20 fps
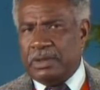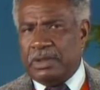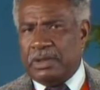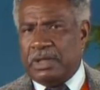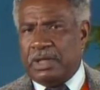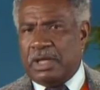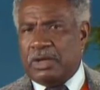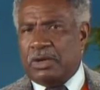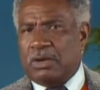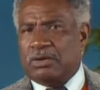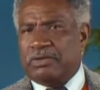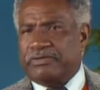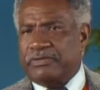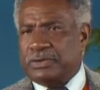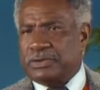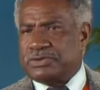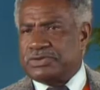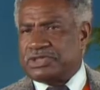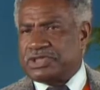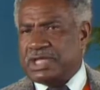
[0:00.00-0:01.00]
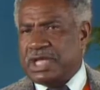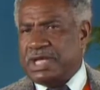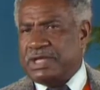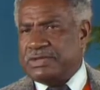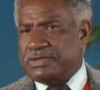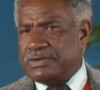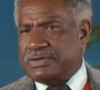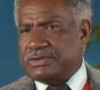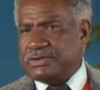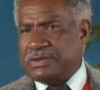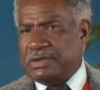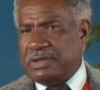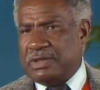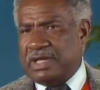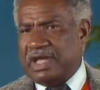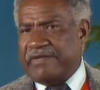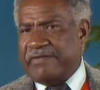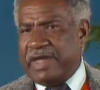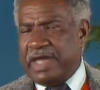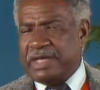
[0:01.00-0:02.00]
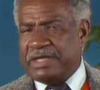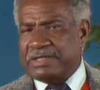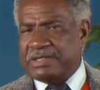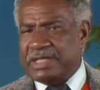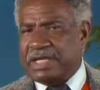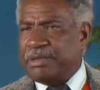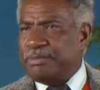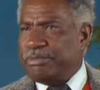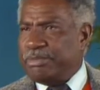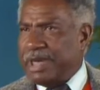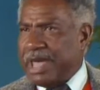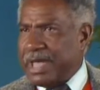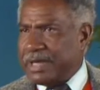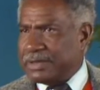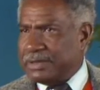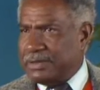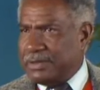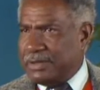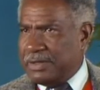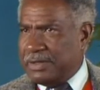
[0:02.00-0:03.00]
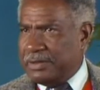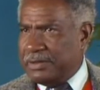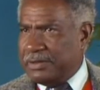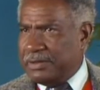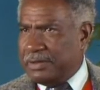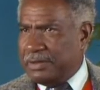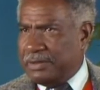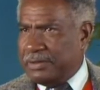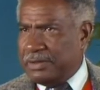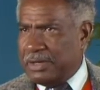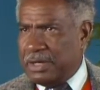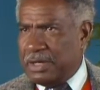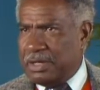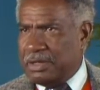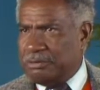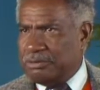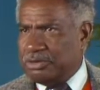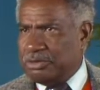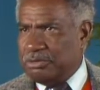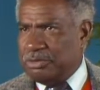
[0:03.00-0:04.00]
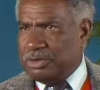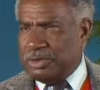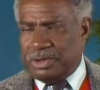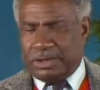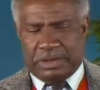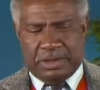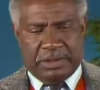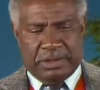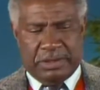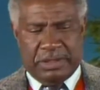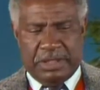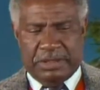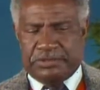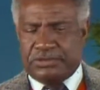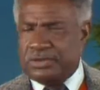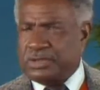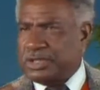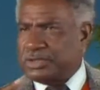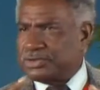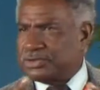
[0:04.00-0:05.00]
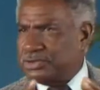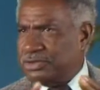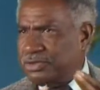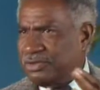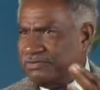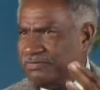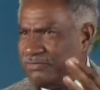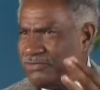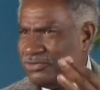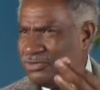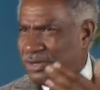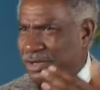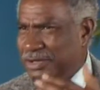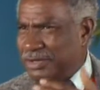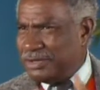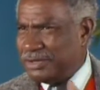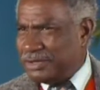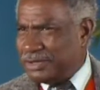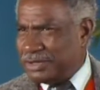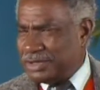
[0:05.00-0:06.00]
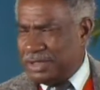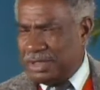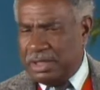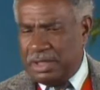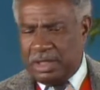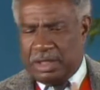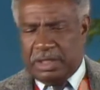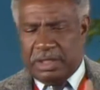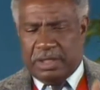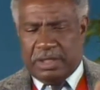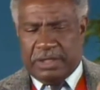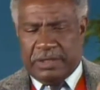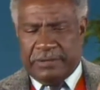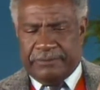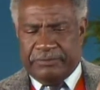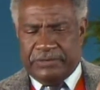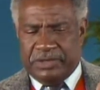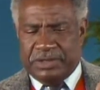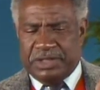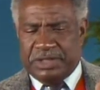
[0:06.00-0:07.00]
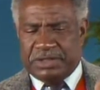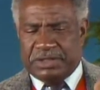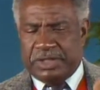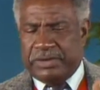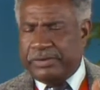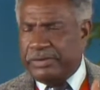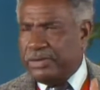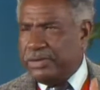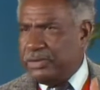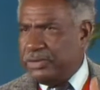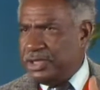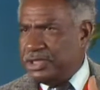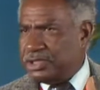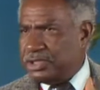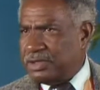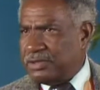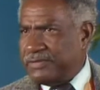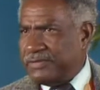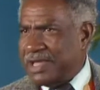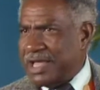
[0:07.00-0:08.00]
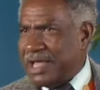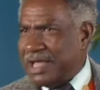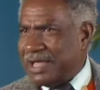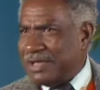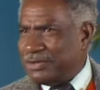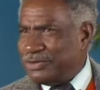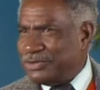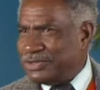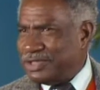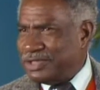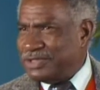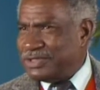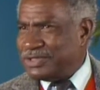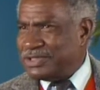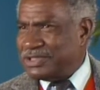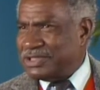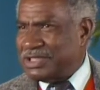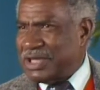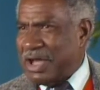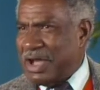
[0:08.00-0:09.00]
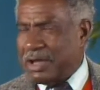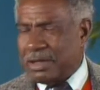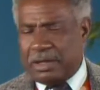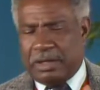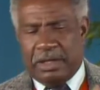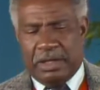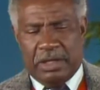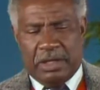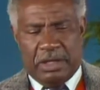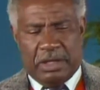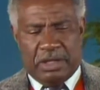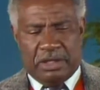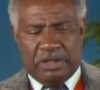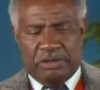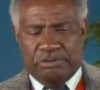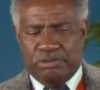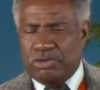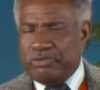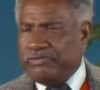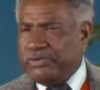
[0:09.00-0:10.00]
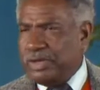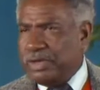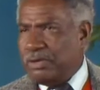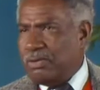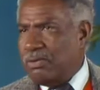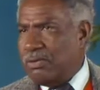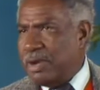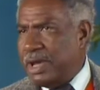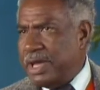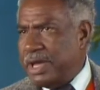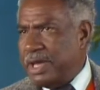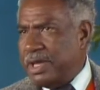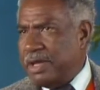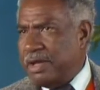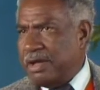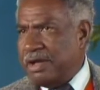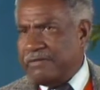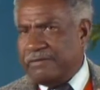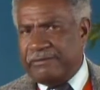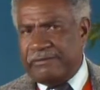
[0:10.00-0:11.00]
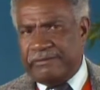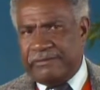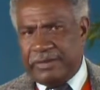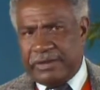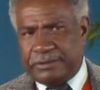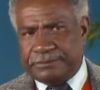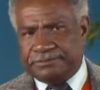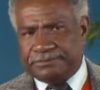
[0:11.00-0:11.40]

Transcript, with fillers: and all of those changes have had its impact on the Harlem community. The introduction of drugs, um, the deterioration of the housing stock, the moving away of uh,